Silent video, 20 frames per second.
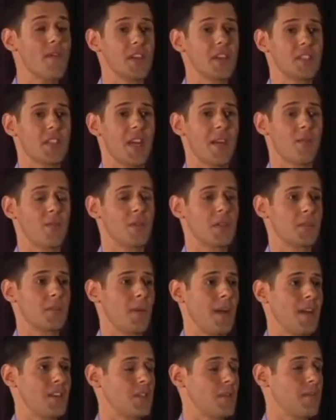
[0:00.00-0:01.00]
us have a
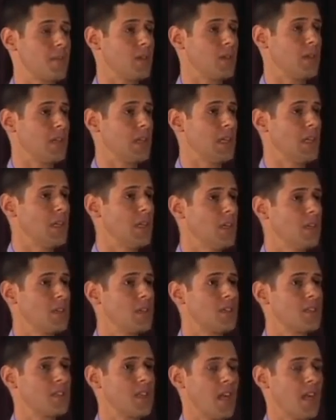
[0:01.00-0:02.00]
responsibility to
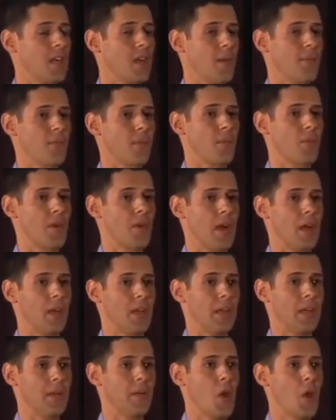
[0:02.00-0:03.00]
stand up for
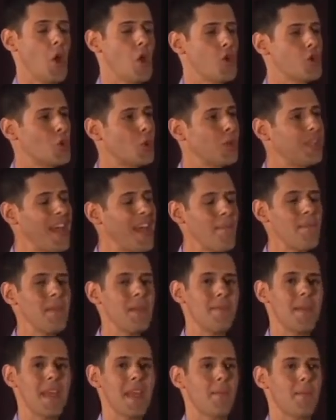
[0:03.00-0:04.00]
morality. So let me
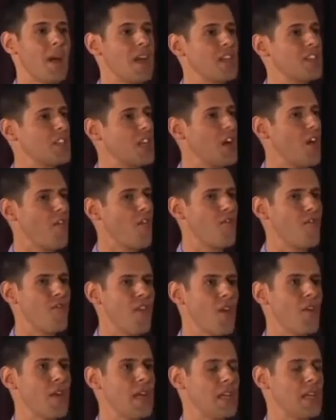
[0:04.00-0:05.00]
make myself
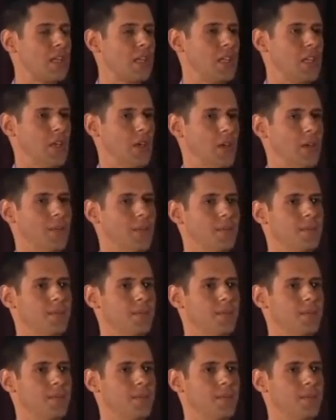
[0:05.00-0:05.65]
very clear.